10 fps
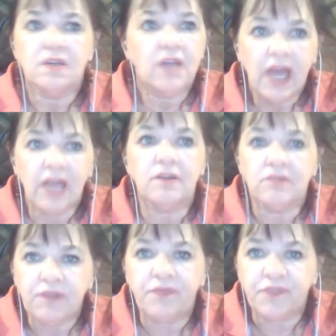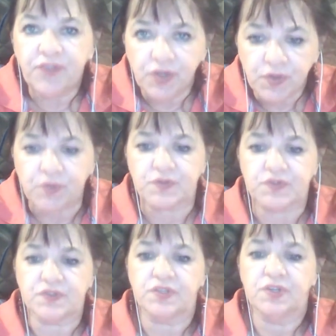
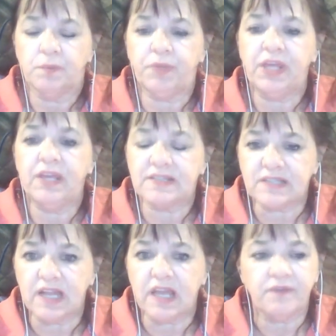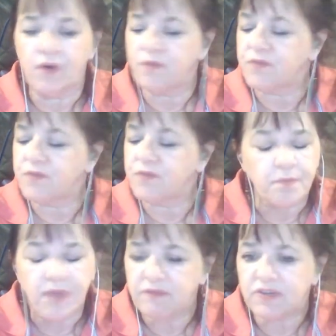refuse being a slave of
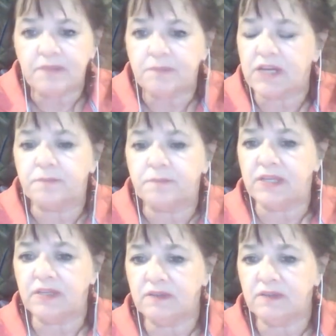whomever it might be.